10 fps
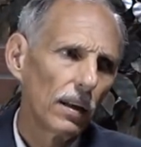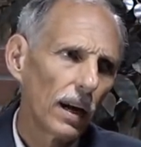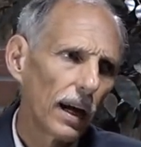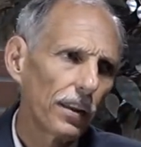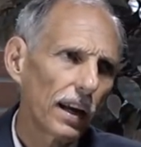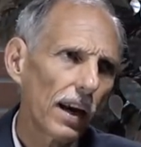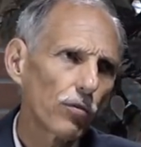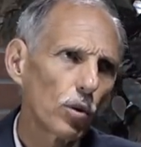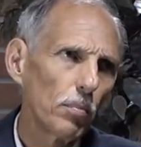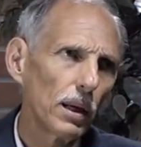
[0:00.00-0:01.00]

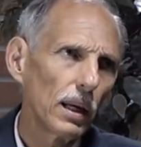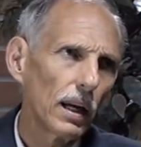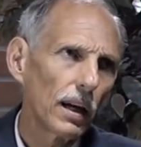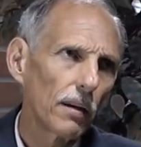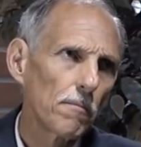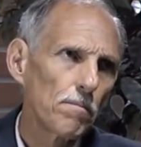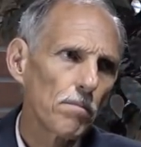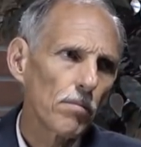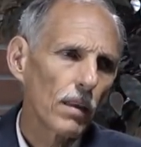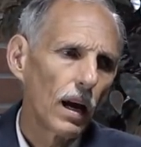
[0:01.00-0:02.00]

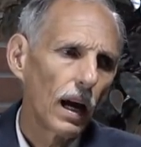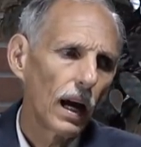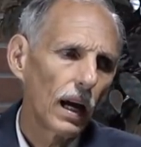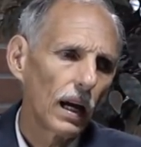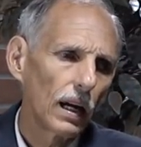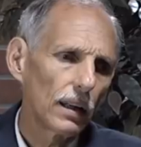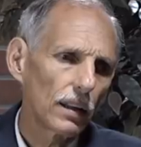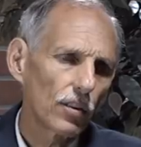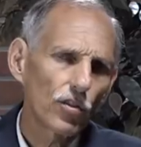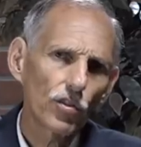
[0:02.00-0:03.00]

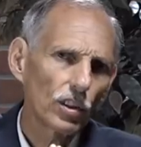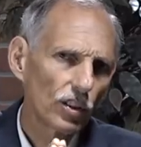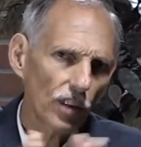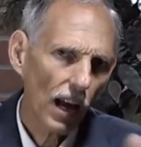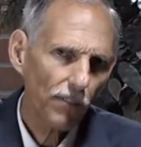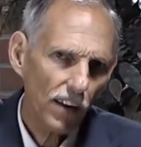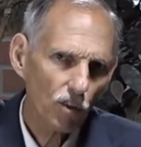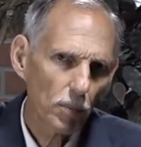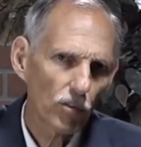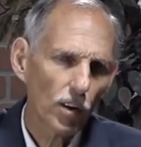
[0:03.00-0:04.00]
chaff has
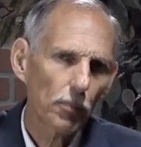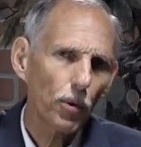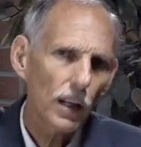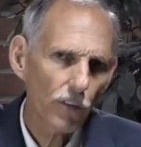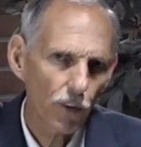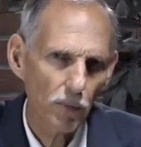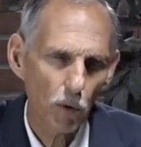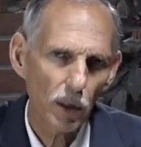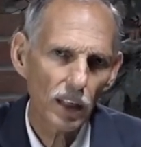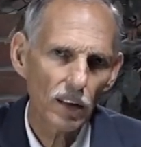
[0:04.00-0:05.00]
to be separated from
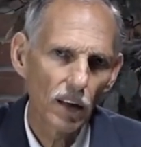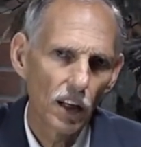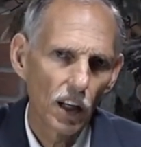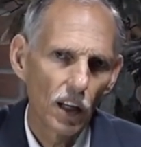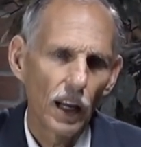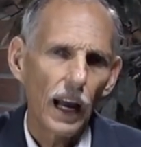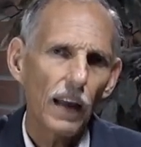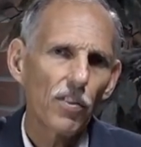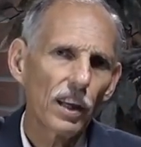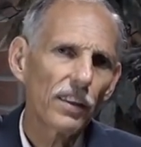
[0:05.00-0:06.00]
the wheat,
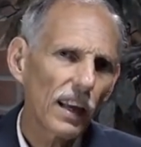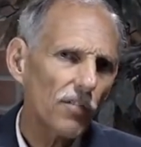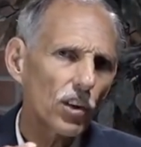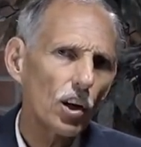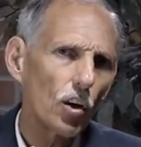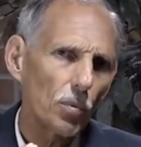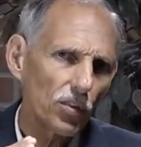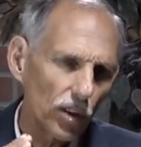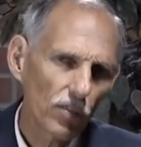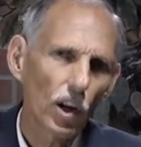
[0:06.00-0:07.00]
and then they have to go
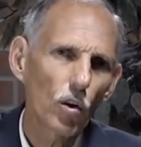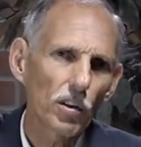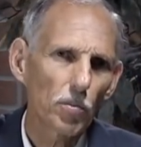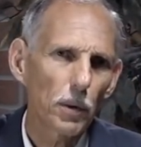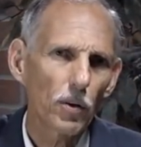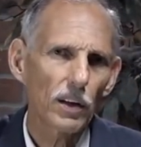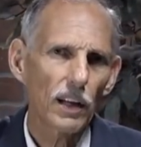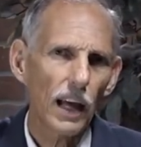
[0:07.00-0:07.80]
receive the Holy Spirit,